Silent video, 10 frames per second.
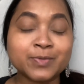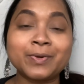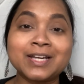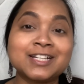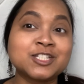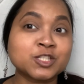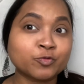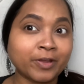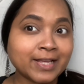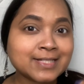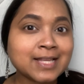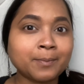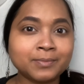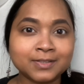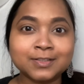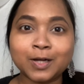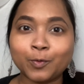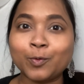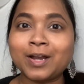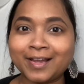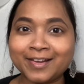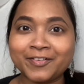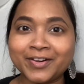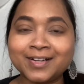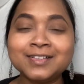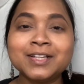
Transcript: but it just wakes up the whole eye area